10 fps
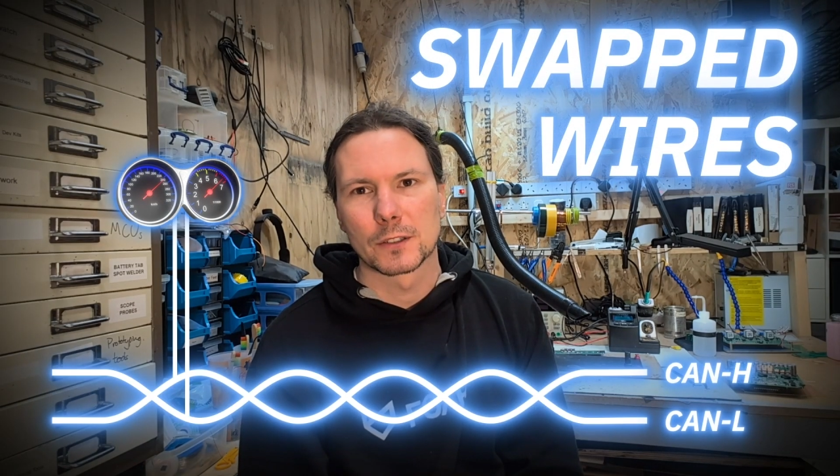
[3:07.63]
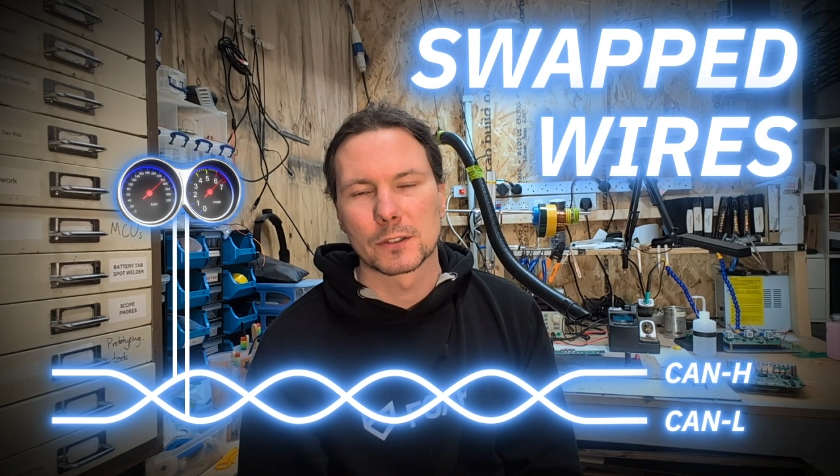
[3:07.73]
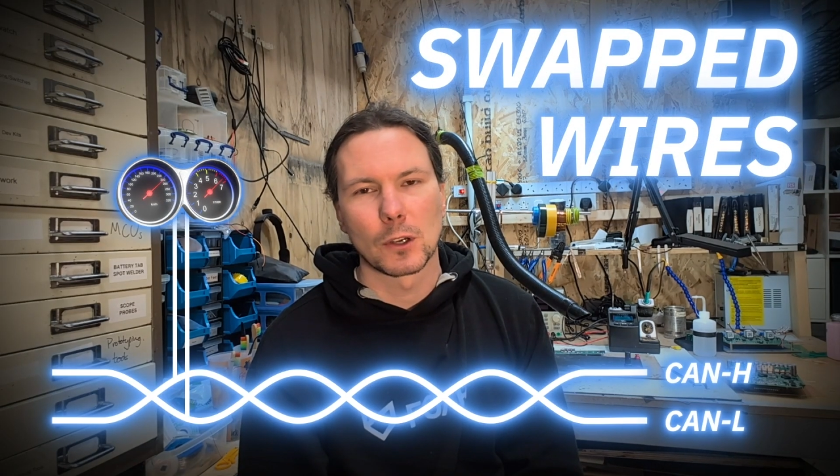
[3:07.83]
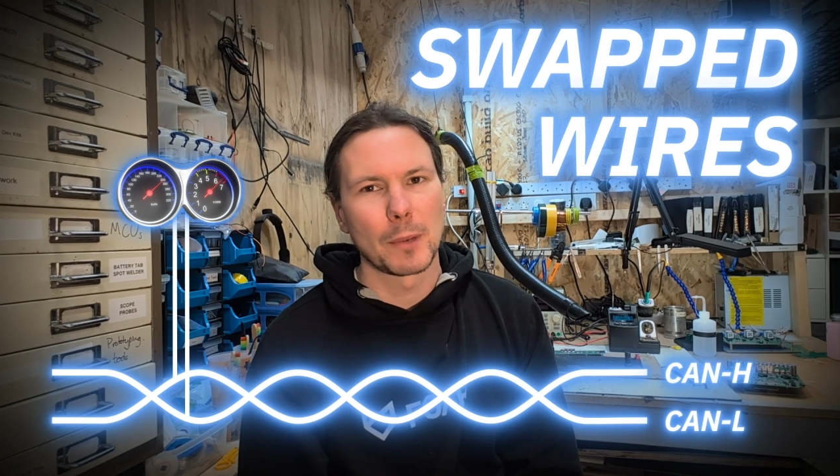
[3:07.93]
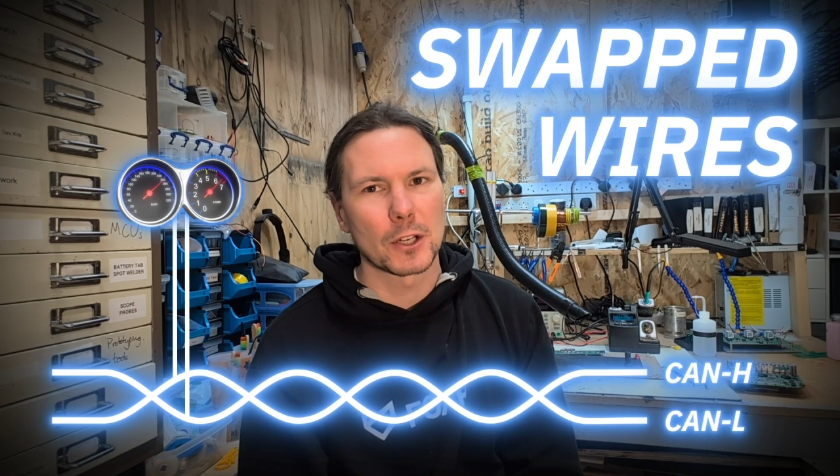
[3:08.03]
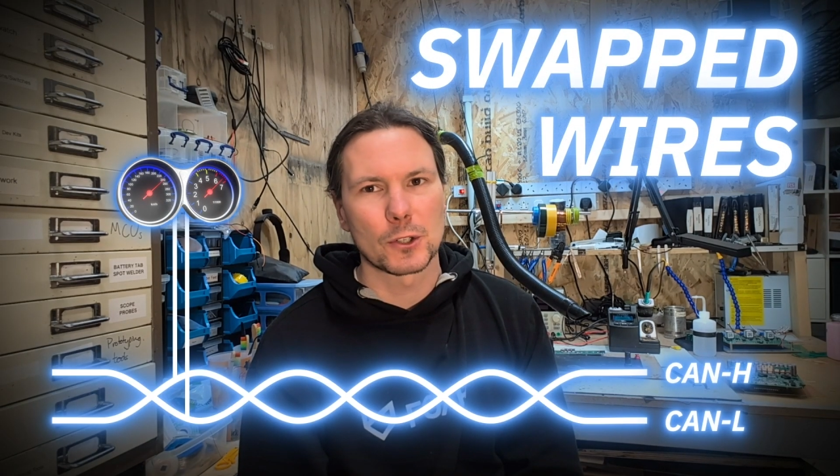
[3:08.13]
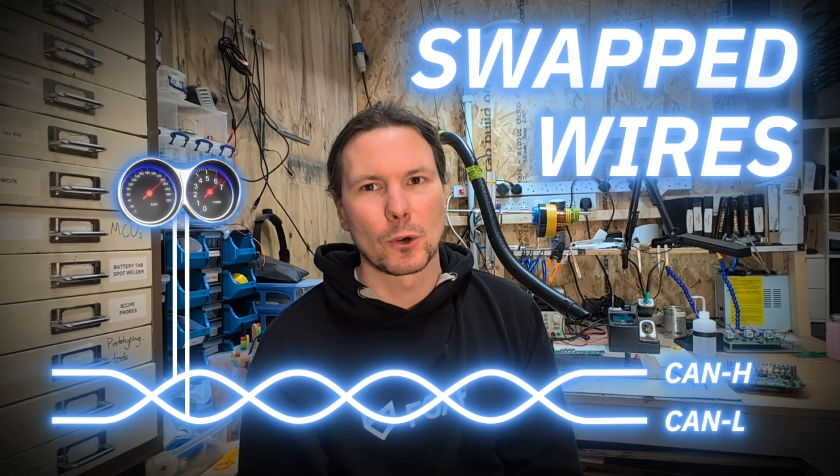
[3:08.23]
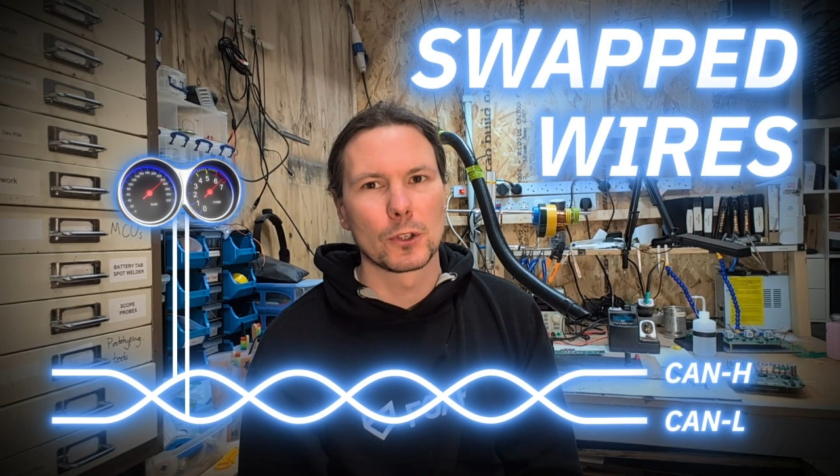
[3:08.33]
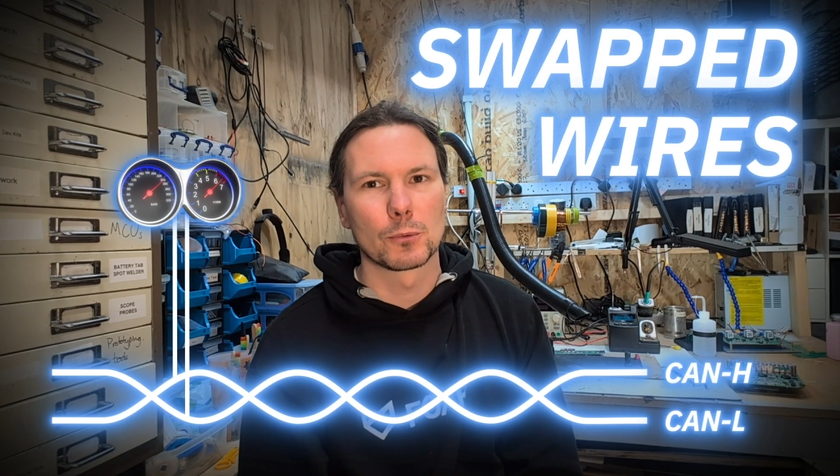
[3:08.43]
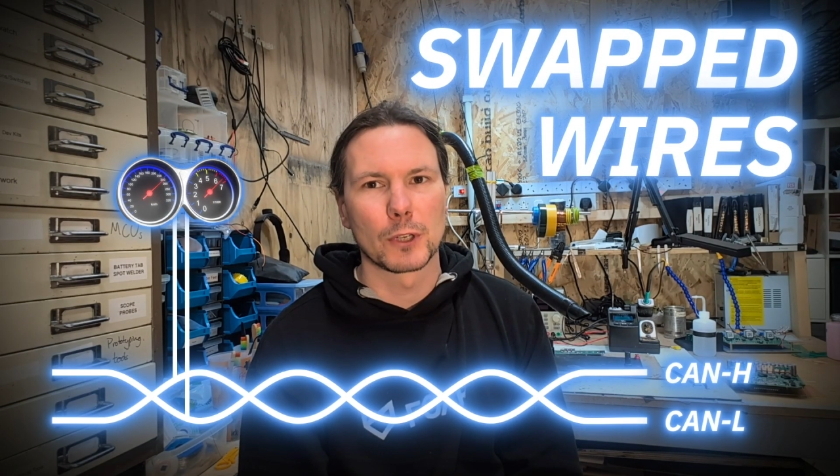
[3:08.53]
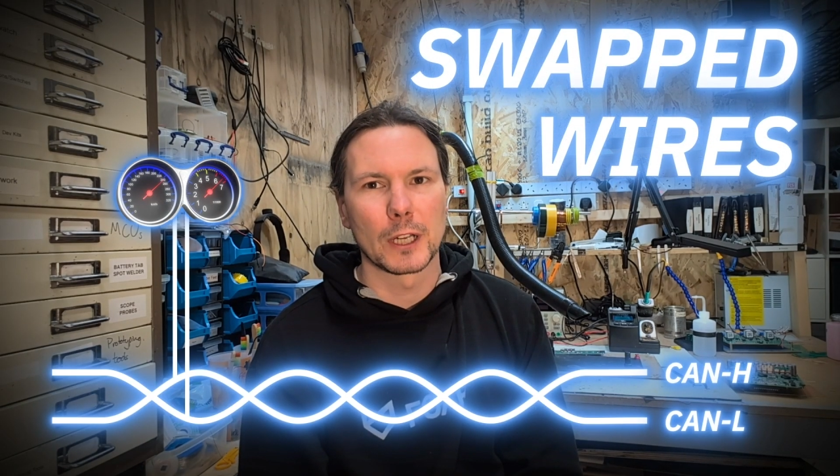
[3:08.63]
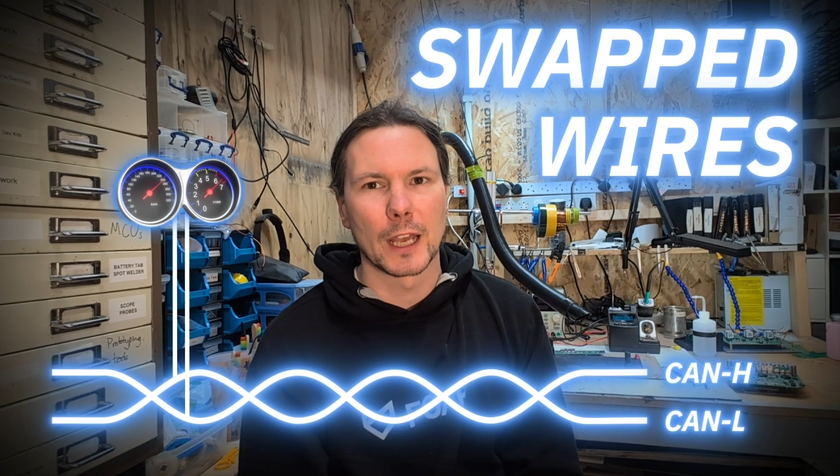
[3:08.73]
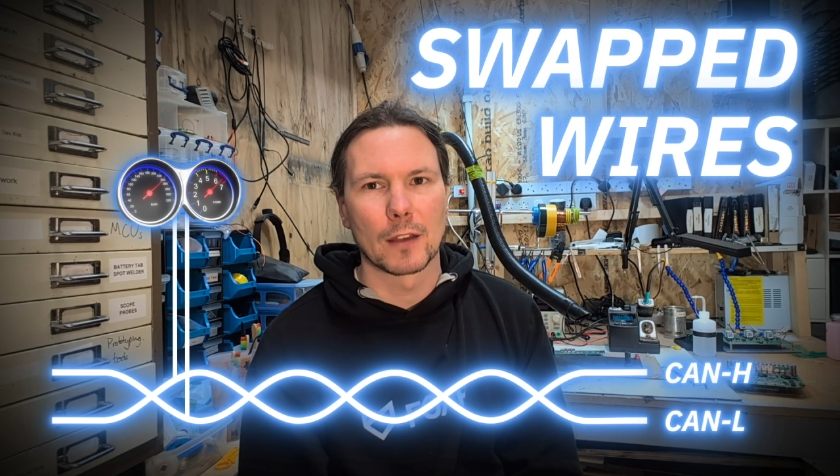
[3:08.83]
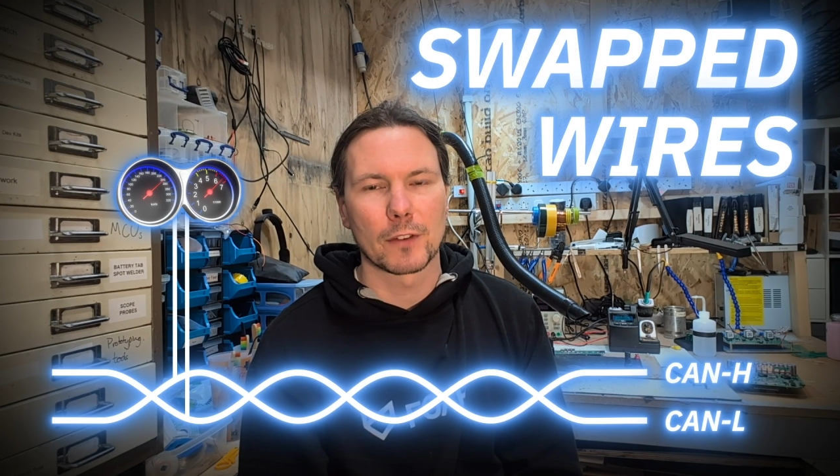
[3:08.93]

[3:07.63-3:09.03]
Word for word: So make sure you really have